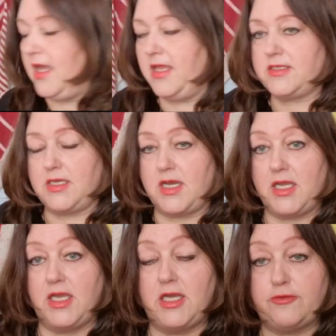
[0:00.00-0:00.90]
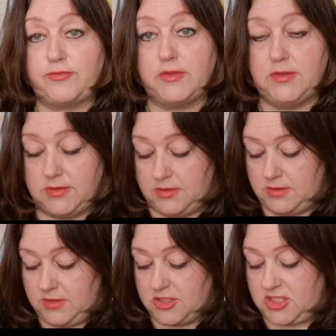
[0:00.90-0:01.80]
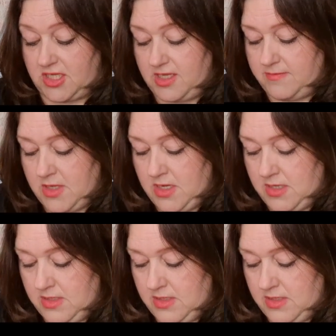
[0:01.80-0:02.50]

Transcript: And I have the same